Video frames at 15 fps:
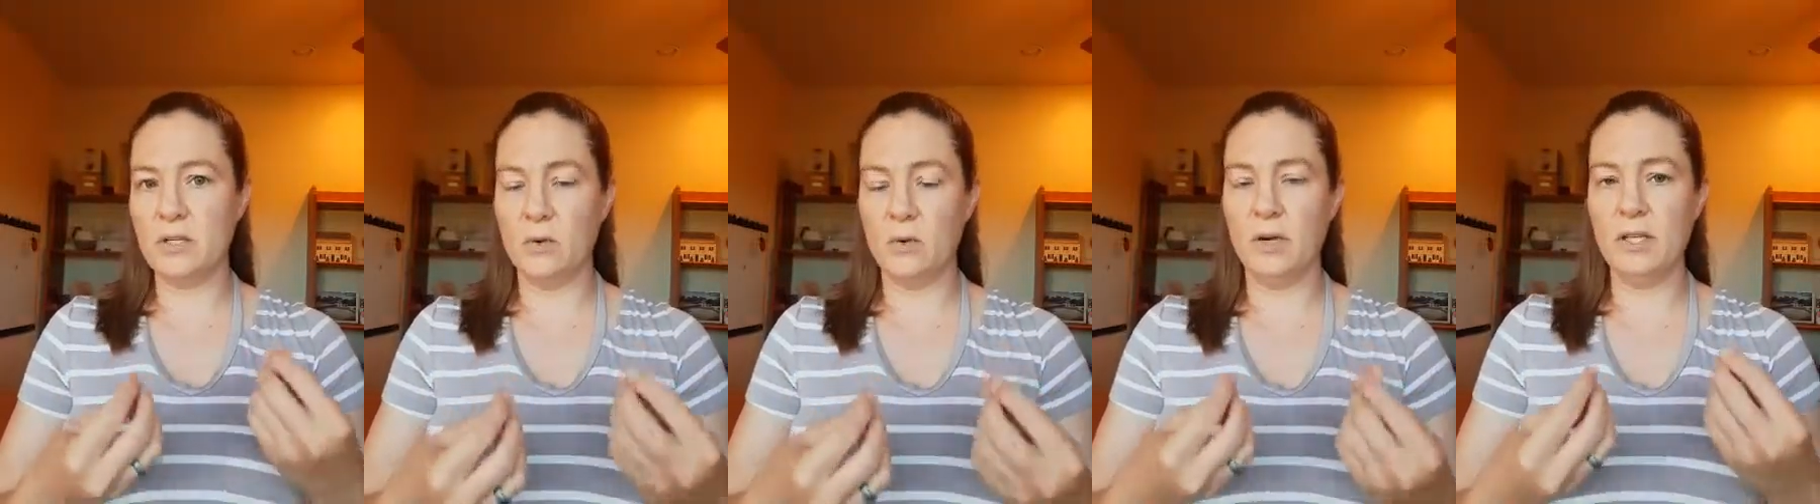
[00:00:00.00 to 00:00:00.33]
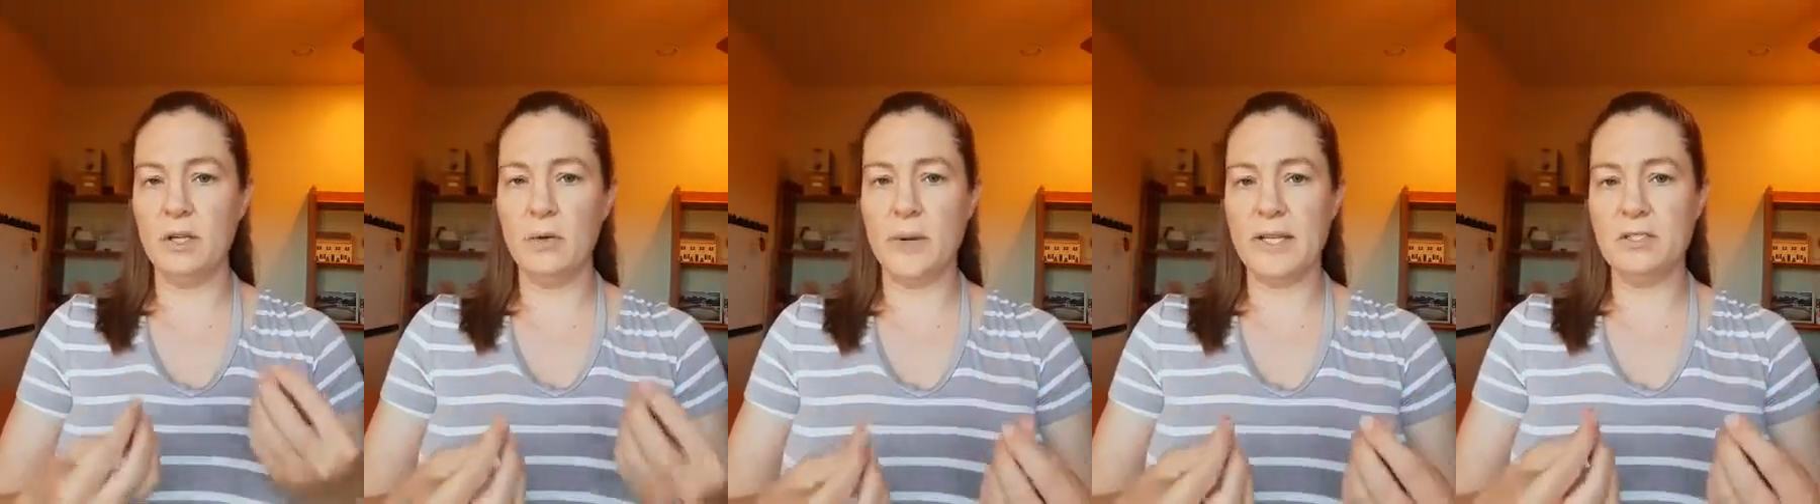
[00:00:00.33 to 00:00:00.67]
oily
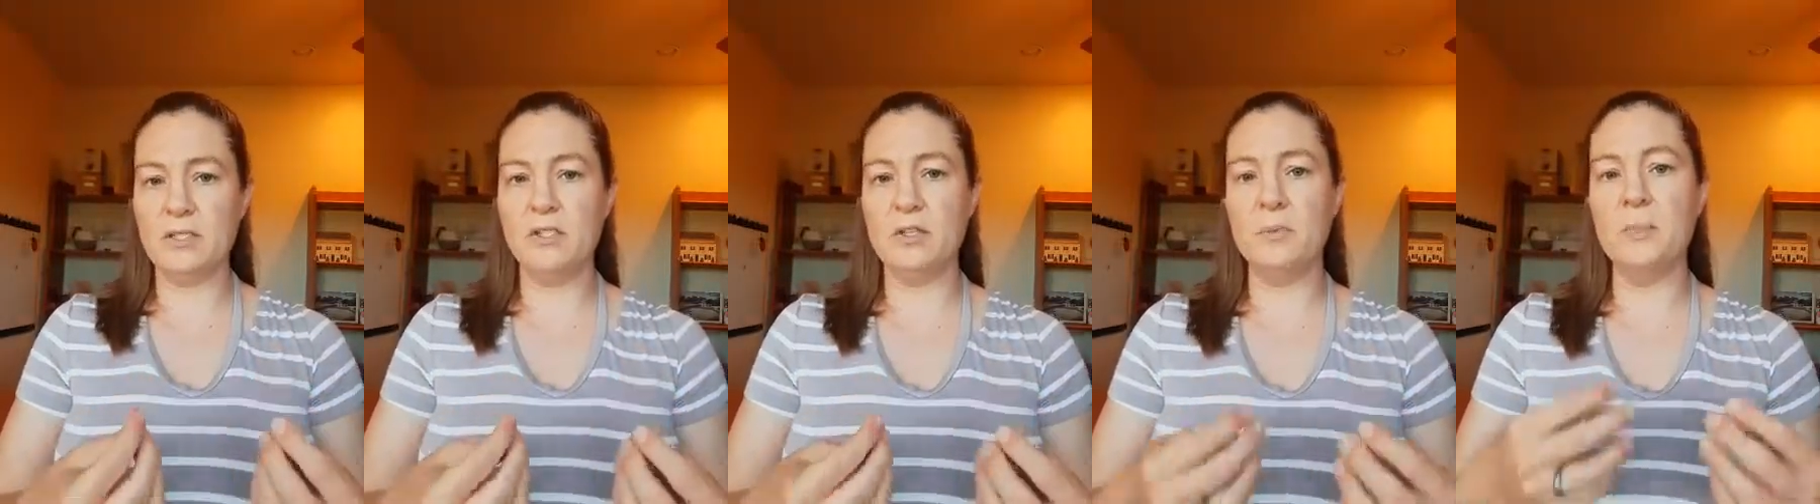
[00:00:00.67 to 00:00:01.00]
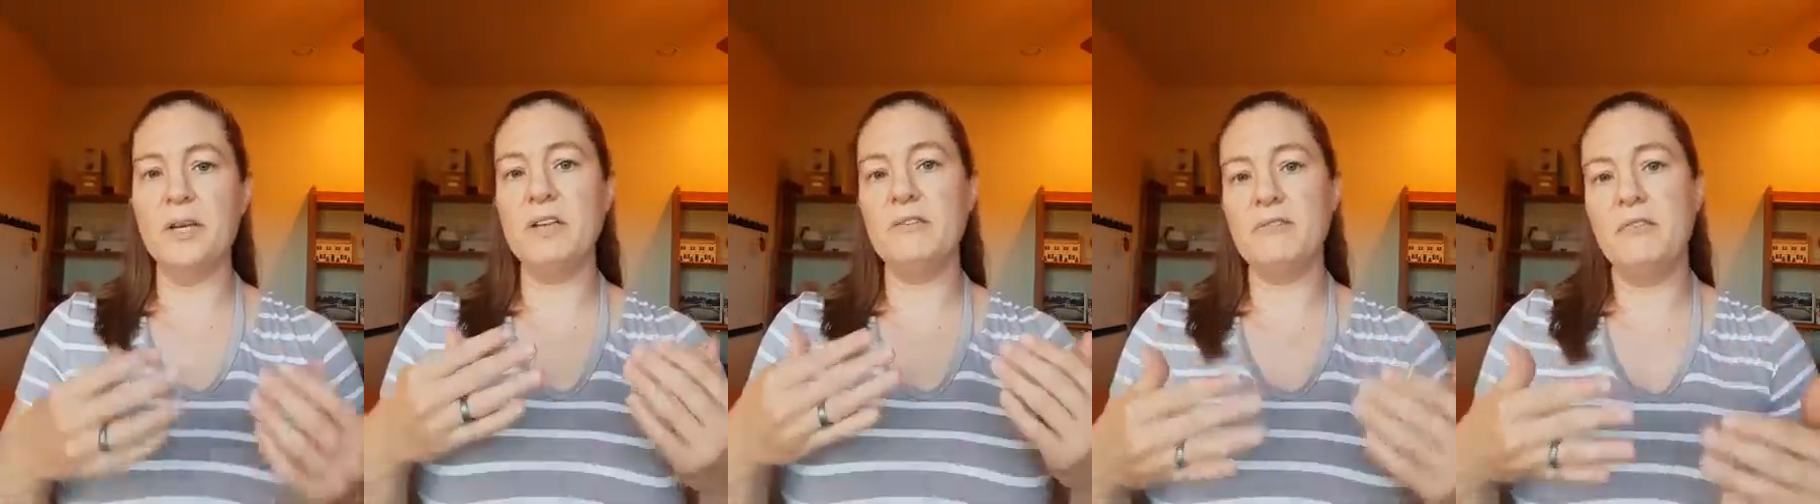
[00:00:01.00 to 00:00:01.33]
residue, but
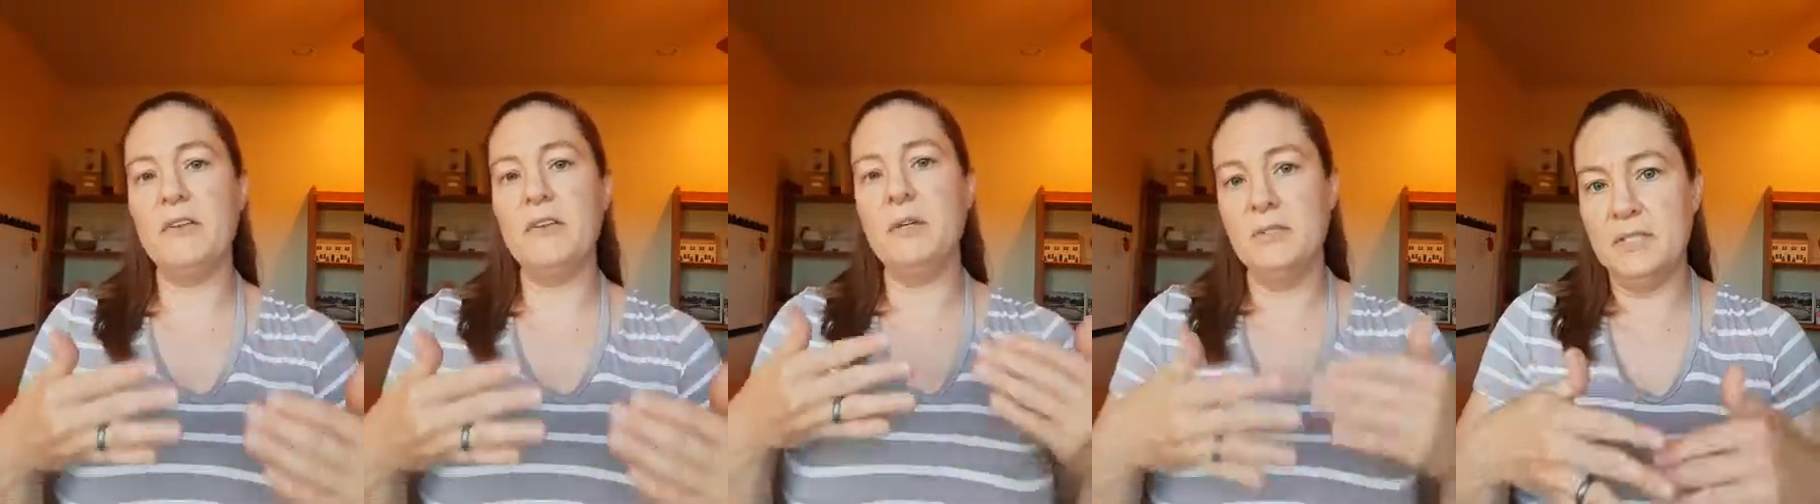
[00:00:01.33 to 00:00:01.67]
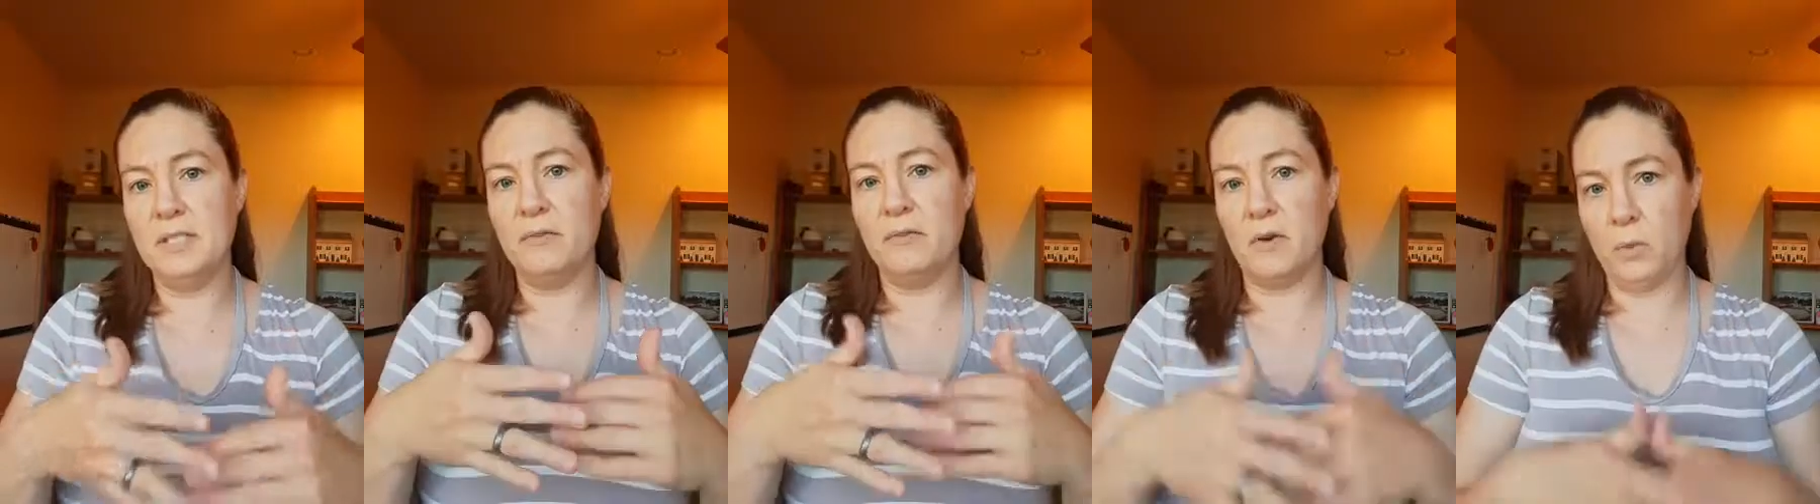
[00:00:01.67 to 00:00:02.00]
it feels
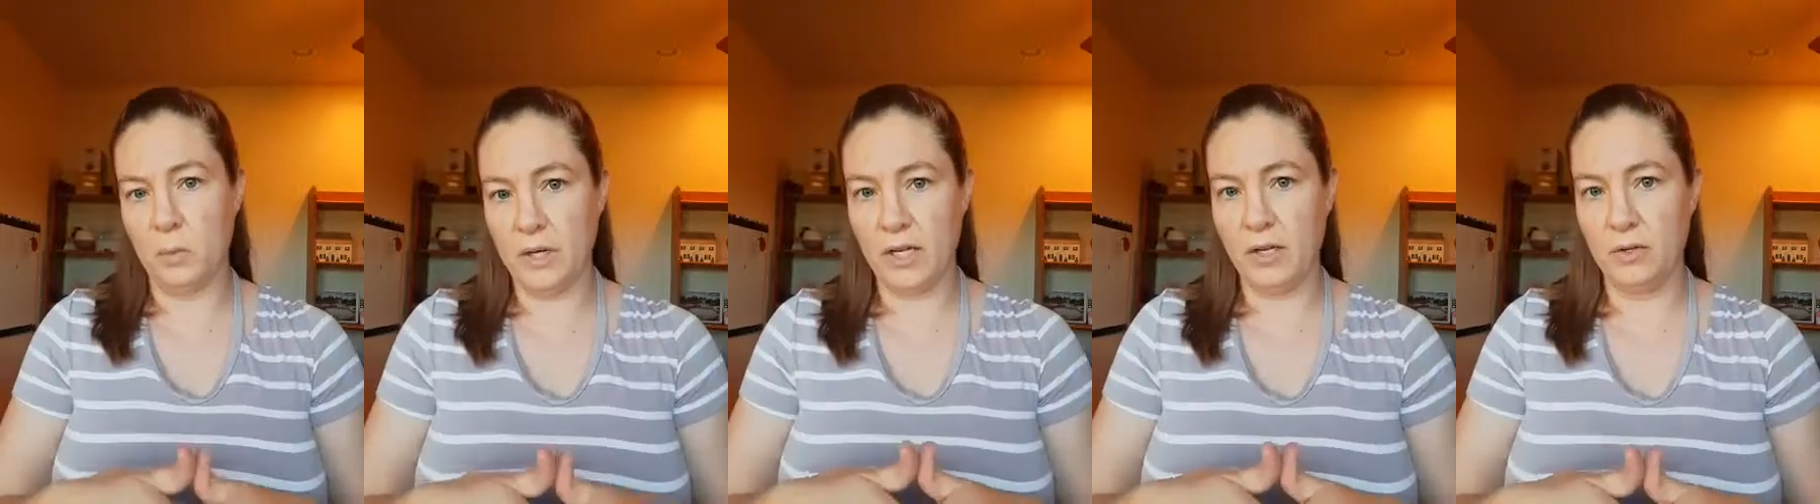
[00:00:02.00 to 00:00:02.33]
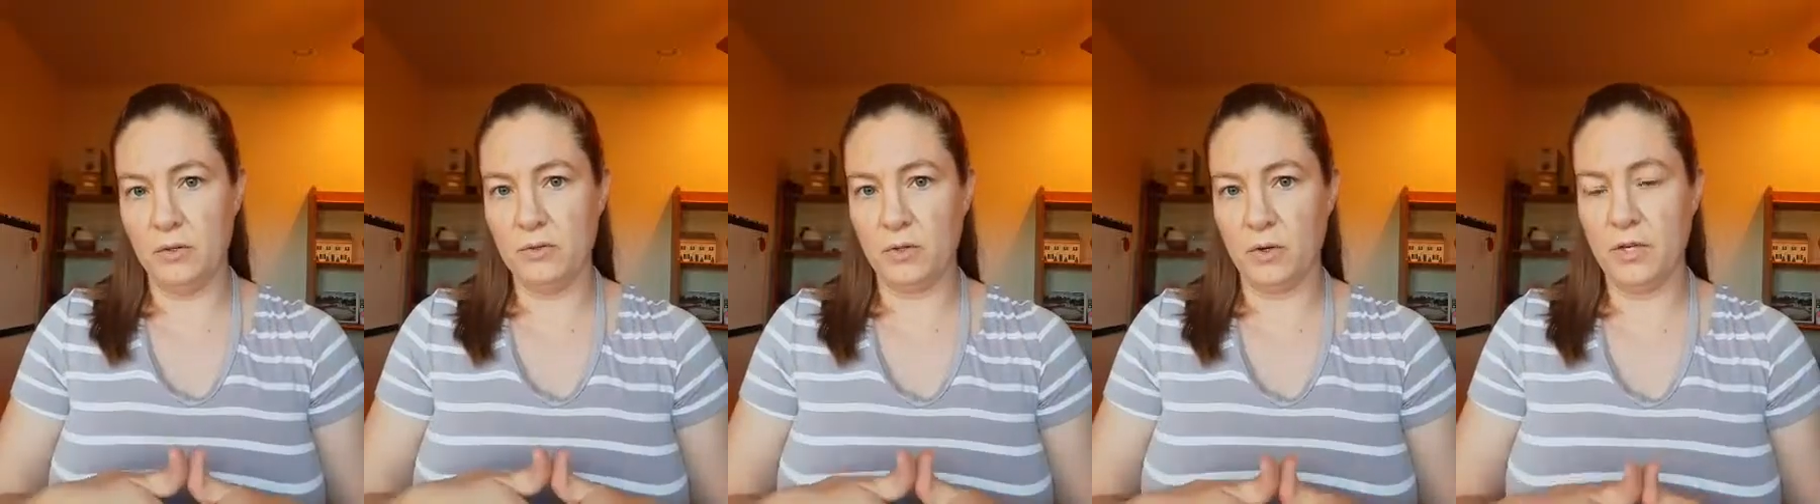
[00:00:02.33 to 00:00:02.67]
different when it
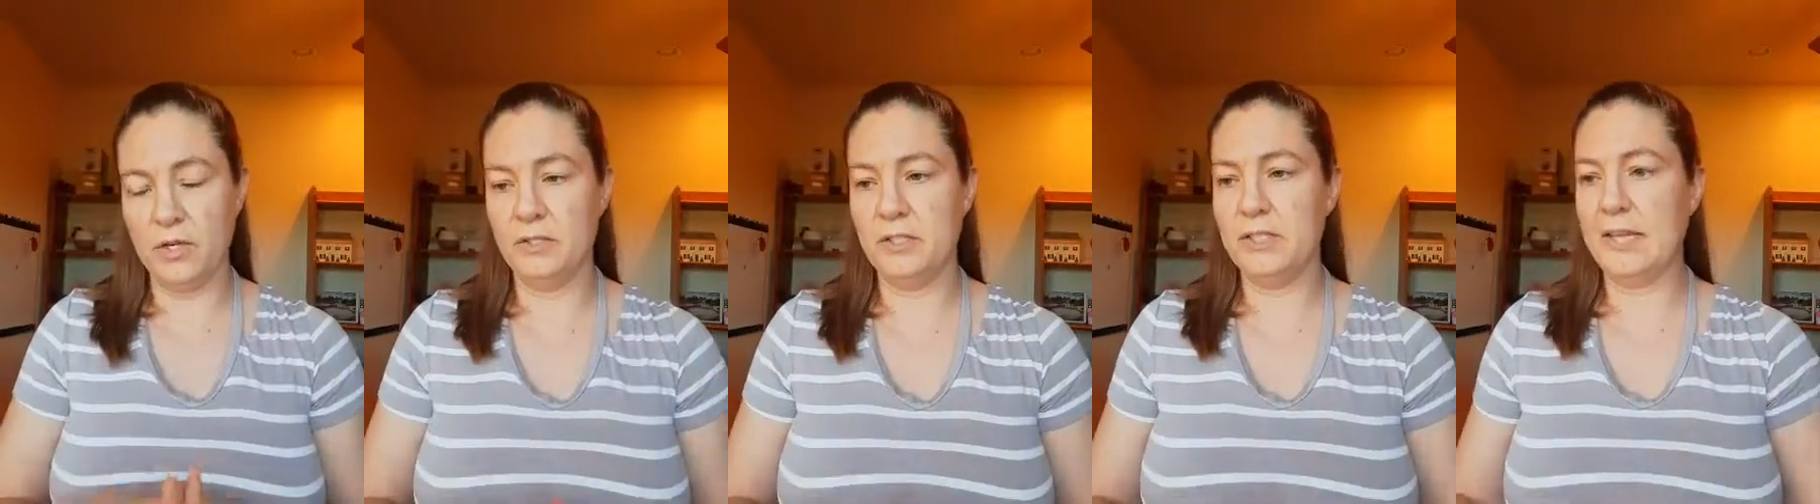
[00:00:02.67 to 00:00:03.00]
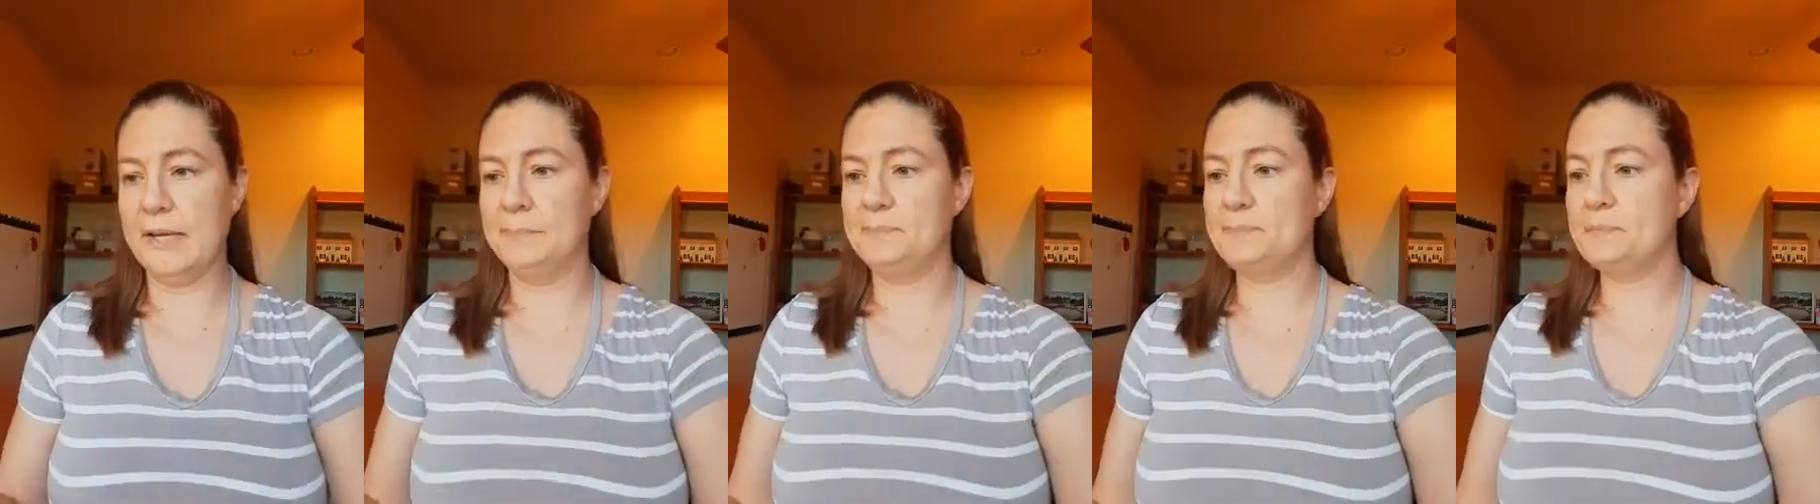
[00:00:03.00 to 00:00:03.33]
goes on your
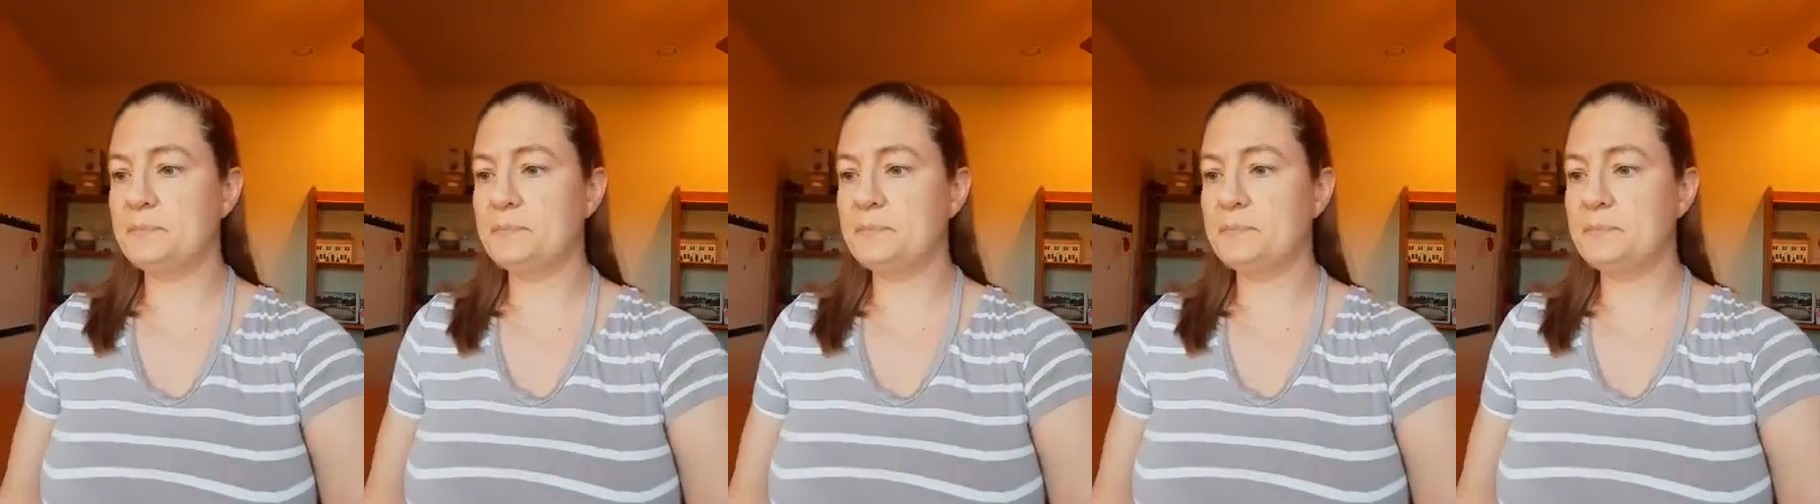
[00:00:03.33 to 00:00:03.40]
skin.